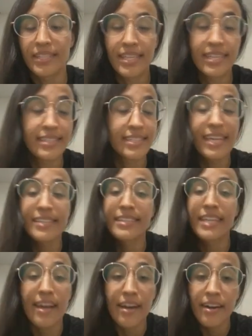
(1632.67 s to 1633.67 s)
he
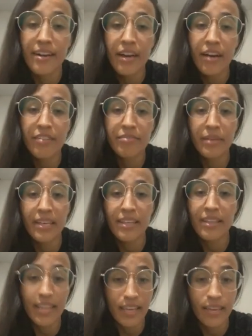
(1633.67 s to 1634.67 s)
care of me
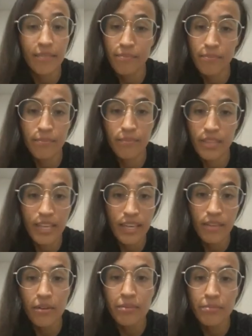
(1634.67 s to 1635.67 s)
like an
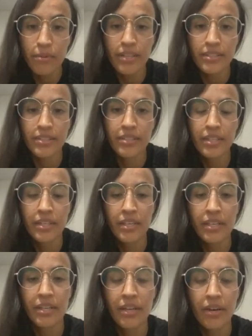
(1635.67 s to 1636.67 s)
old brother,
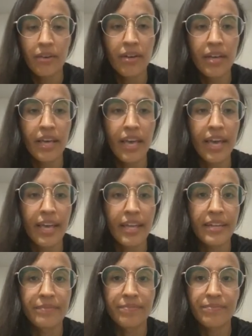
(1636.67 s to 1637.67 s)
you know,
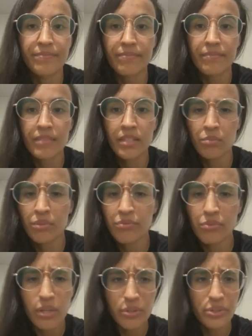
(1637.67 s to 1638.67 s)
and we've
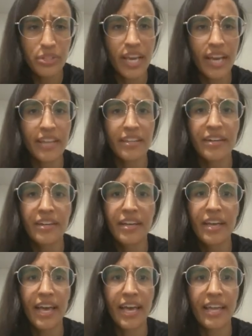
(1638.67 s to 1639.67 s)
grown together.
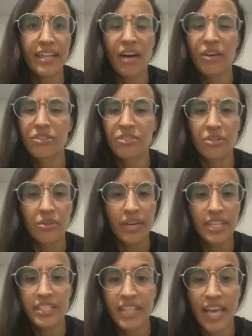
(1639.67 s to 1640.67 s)
And also
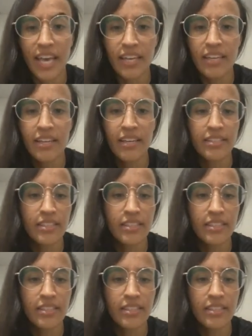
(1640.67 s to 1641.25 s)
Edinea is